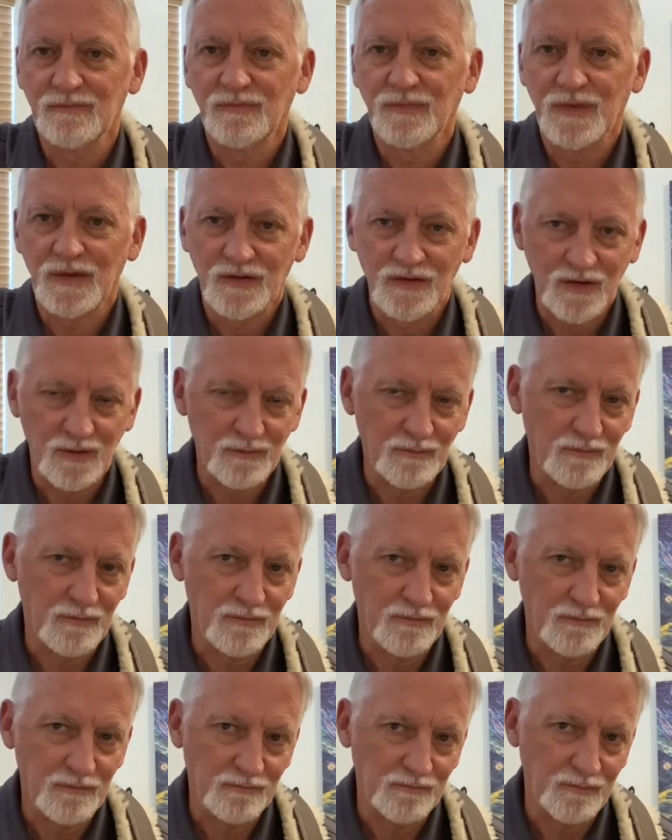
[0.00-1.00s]
Some
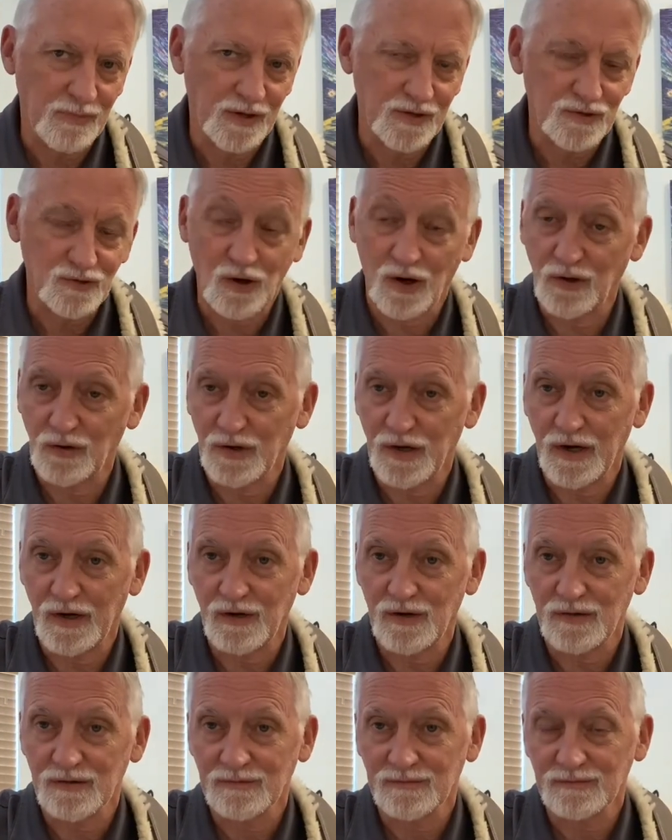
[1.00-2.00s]
by trial and
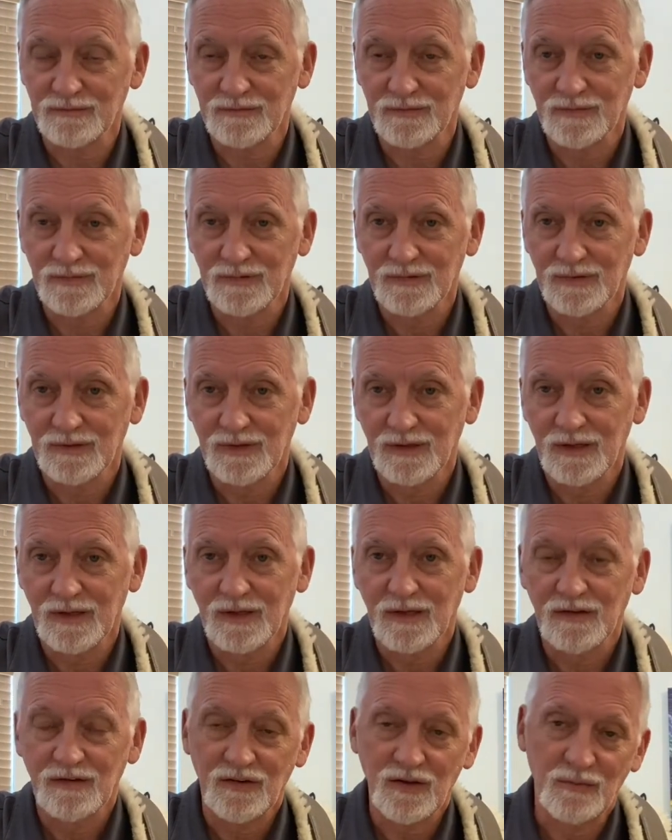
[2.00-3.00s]
error,
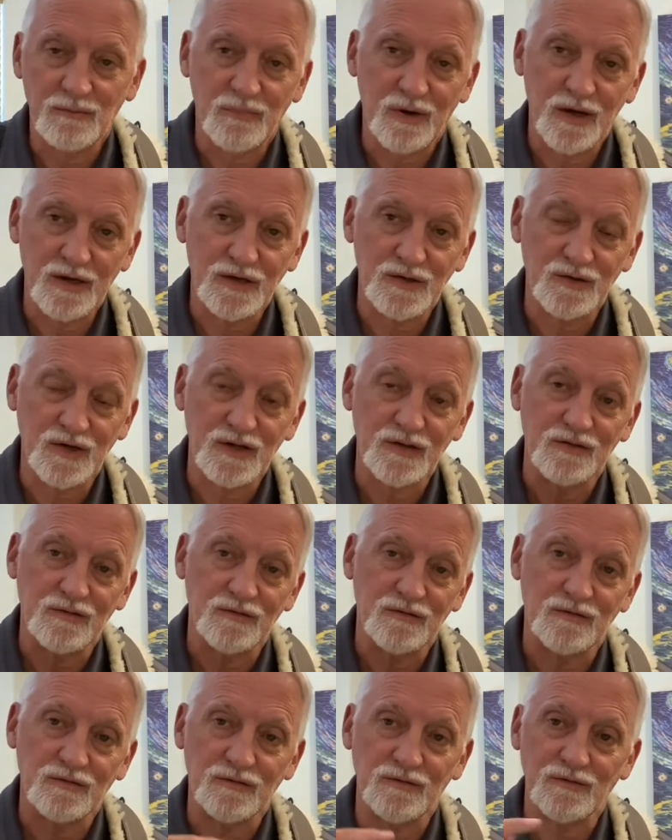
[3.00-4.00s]
some by great
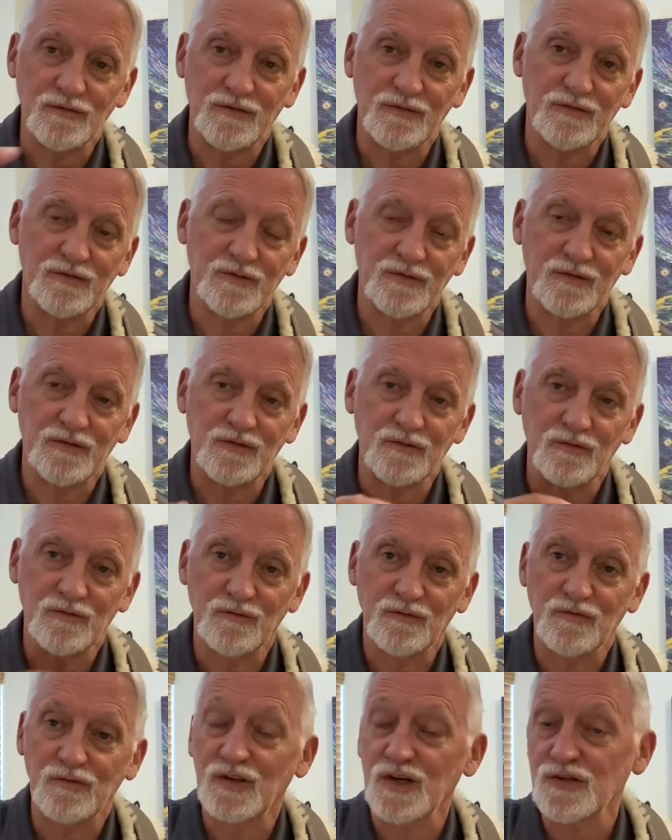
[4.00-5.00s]

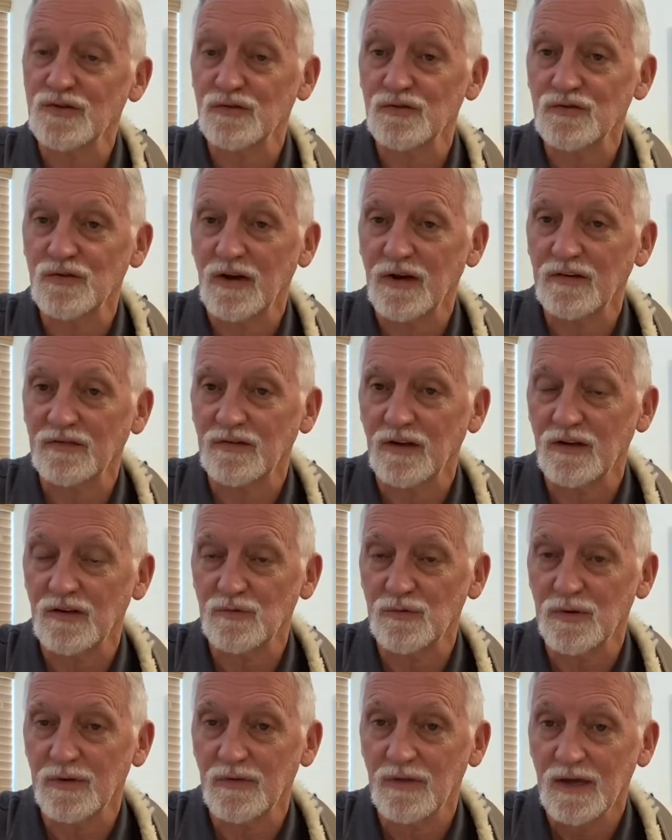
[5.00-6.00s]
teachers that I studied
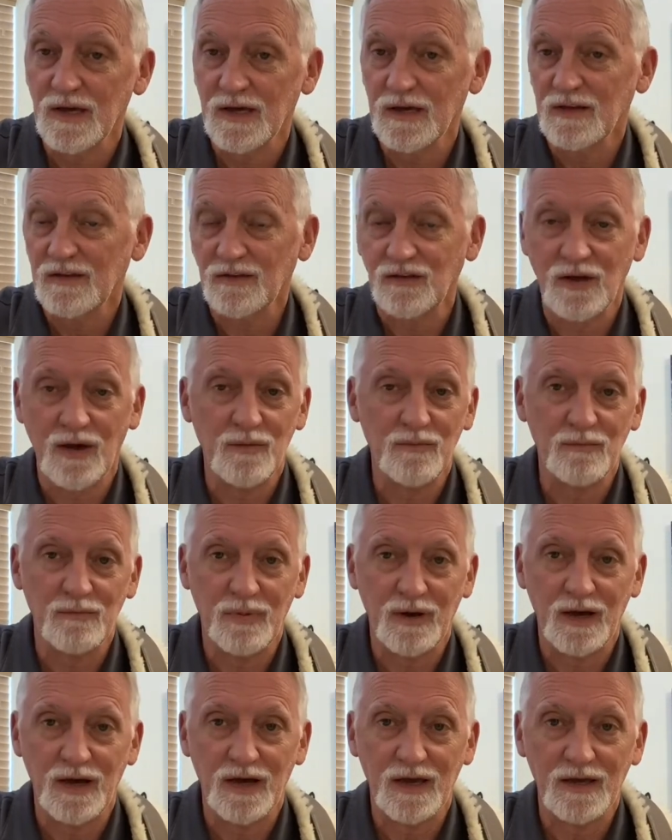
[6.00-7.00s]
with, some
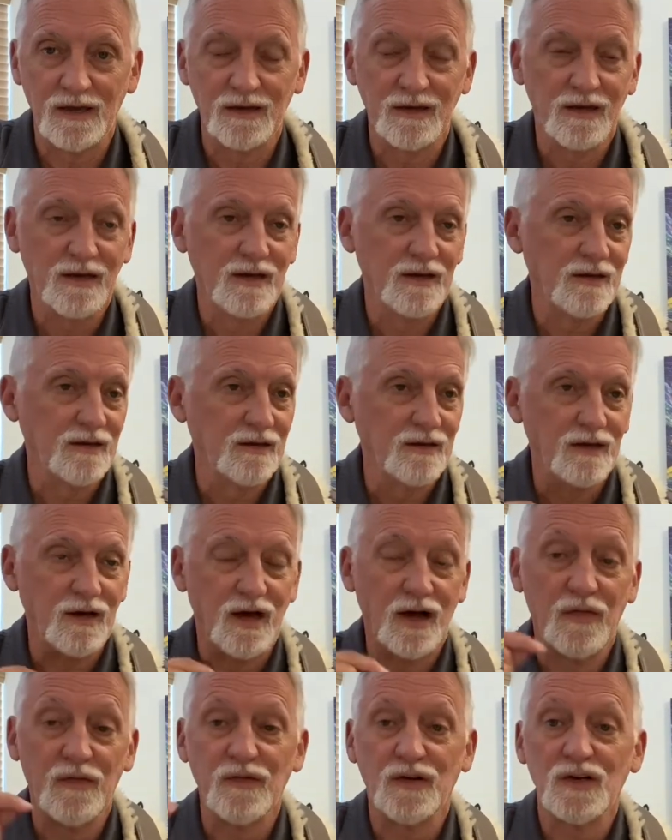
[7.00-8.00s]
by
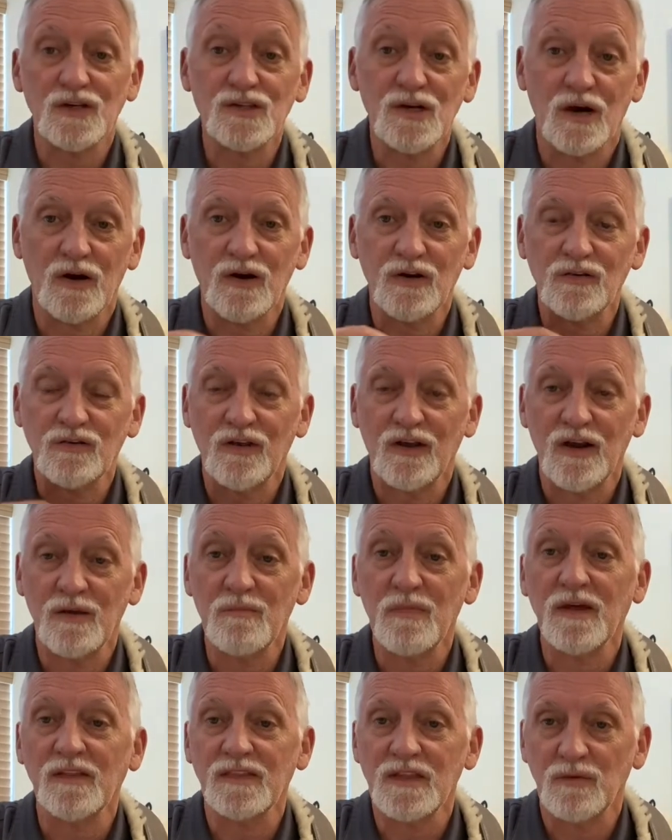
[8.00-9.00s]
other guitarists that I
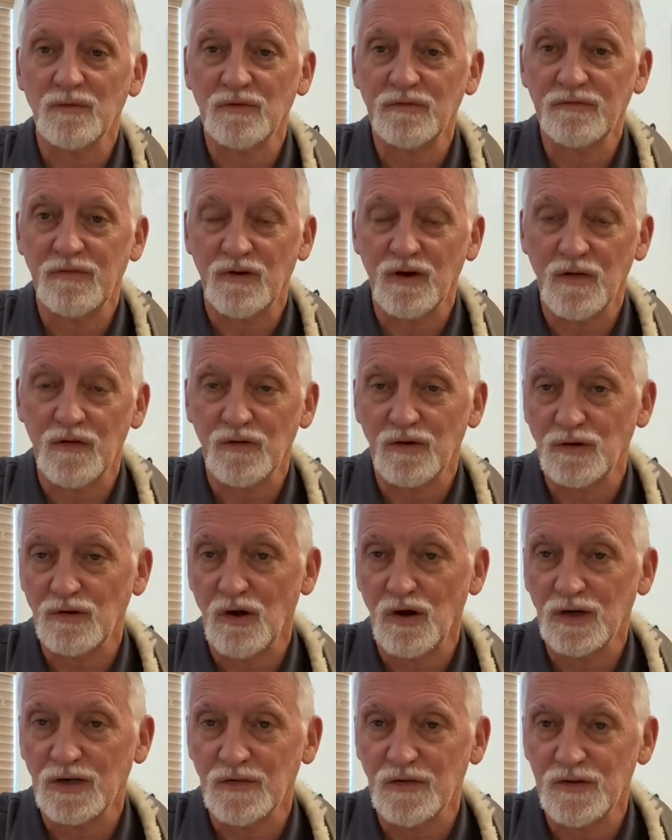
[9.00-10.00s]
met that were farther
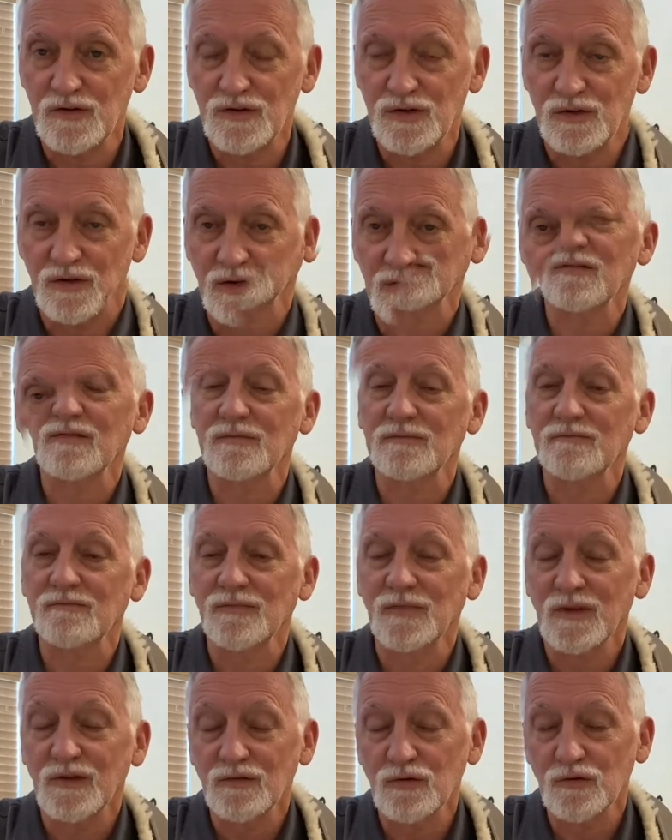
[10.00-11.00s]
along in the journey.
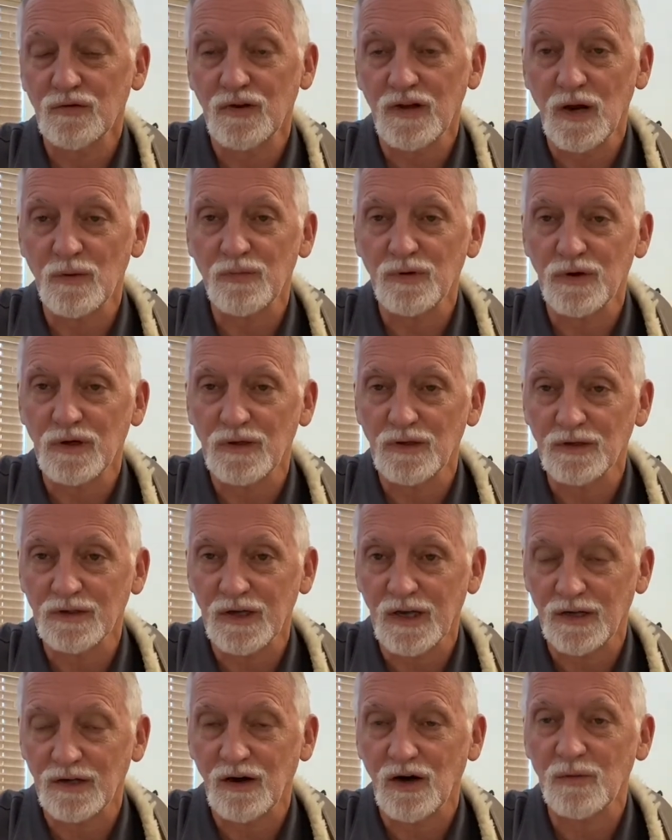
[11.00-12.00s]
So today we're going to look
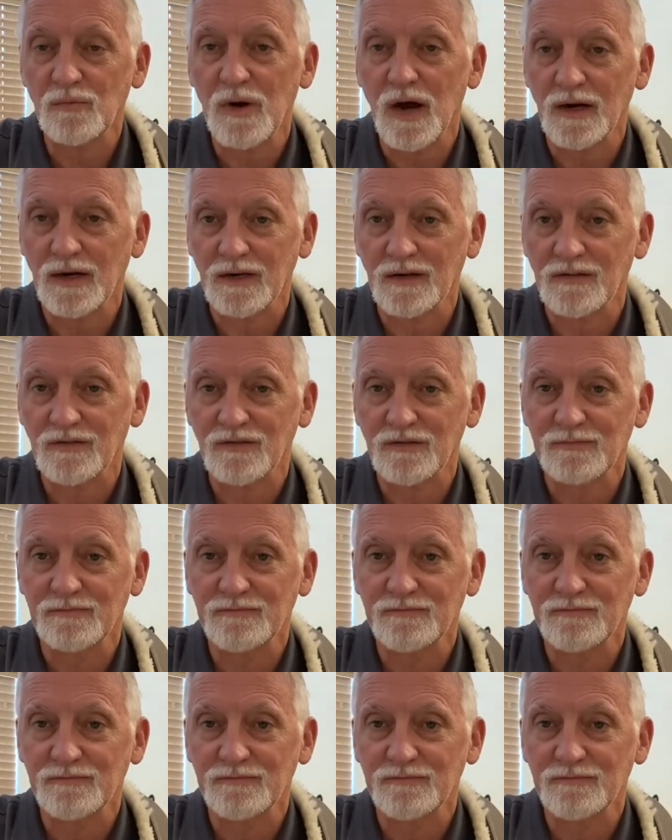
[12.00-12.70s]
at harmonics.